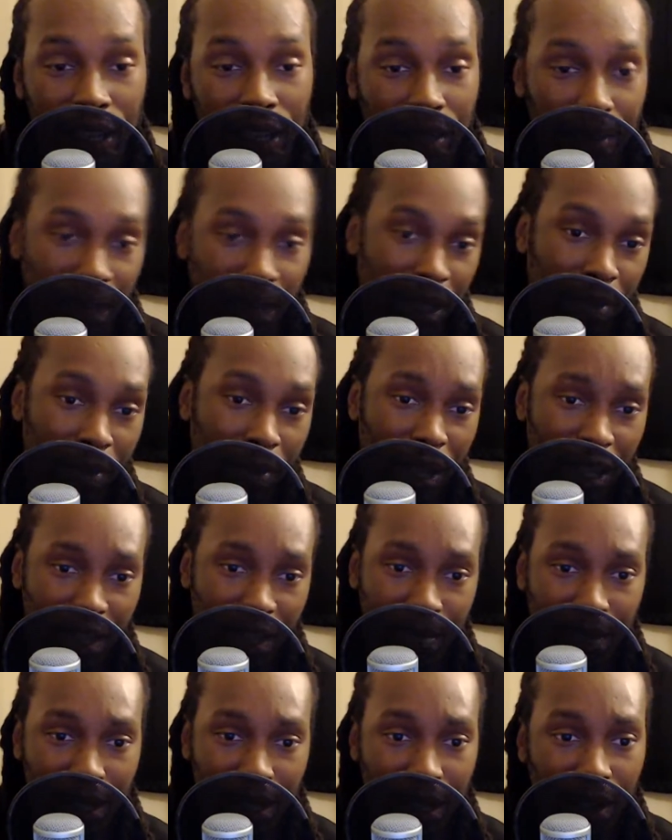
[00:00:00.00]
I mean, the man's
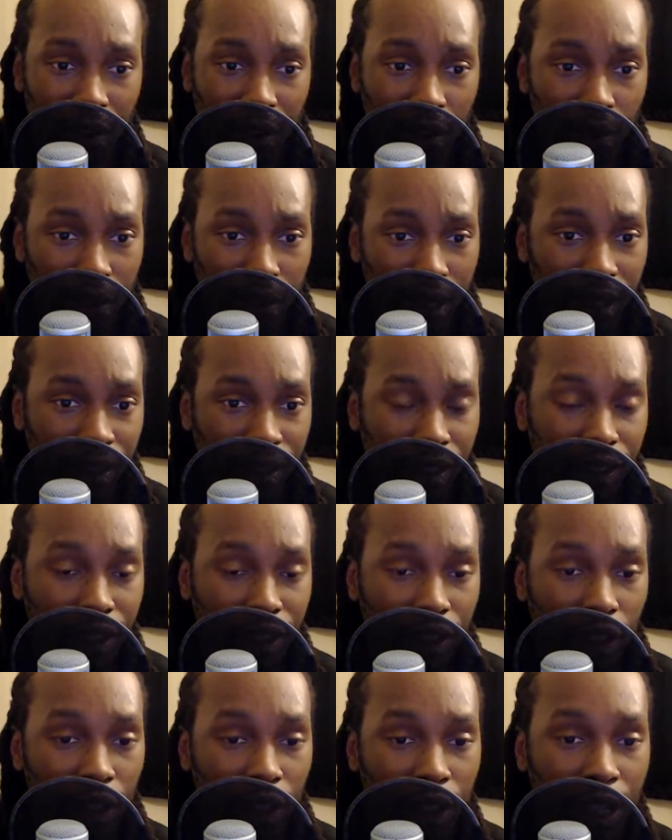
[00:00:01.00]
been out of the ring since
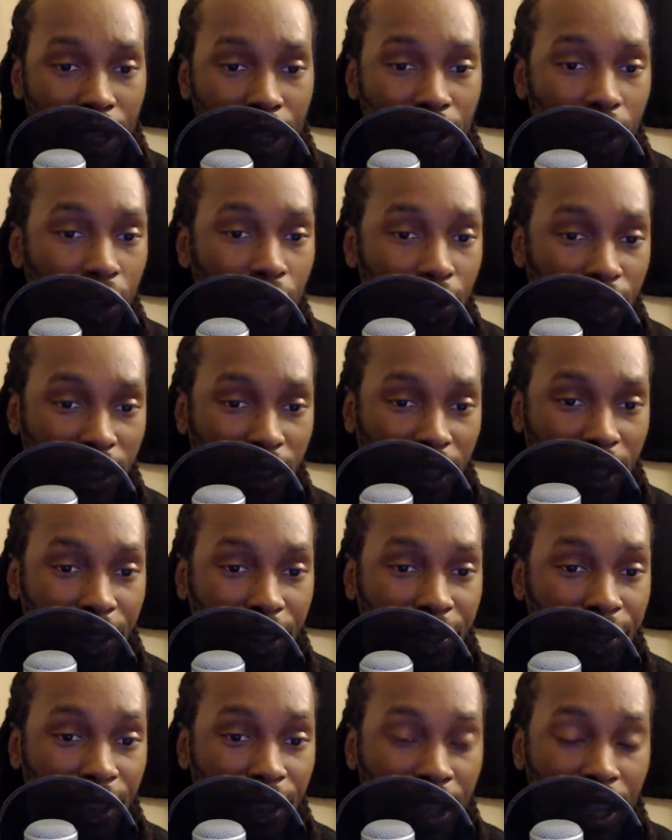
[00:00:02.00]
Sergey Kovalev,